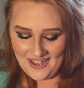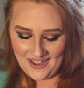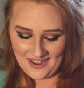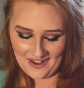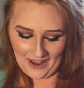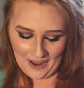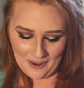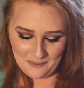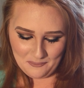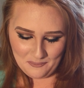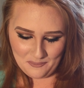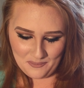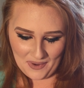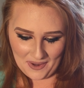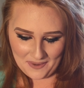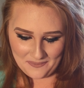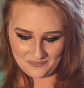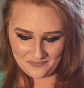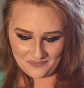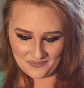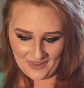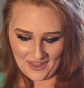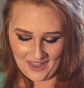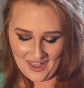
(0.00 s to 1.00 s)
Okay,
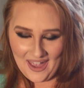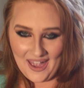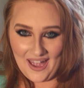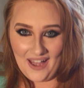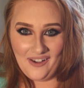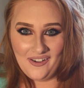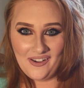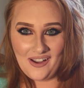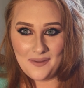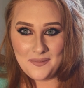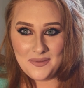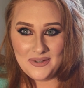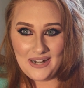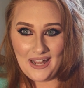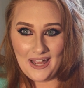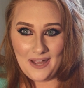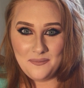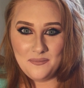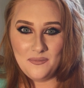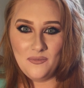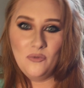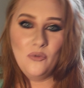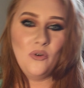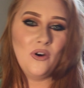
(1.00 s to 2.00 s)
but how I got my
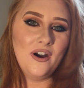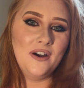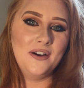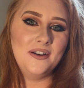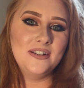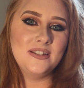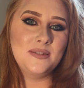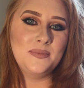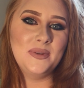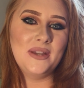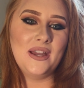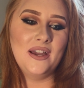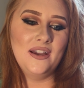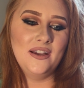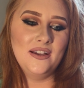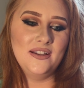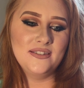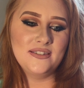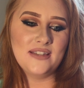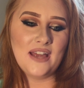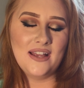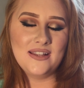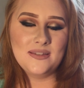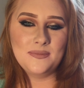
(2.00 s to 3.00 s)
name was
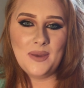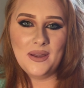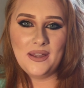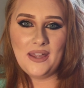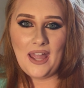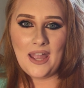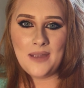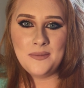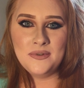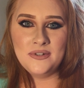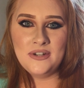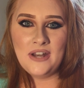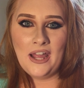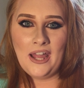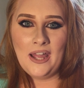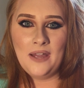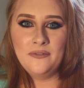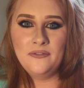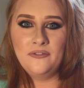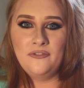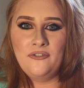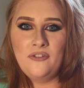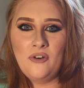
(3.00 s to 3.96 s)
because that's my gamer name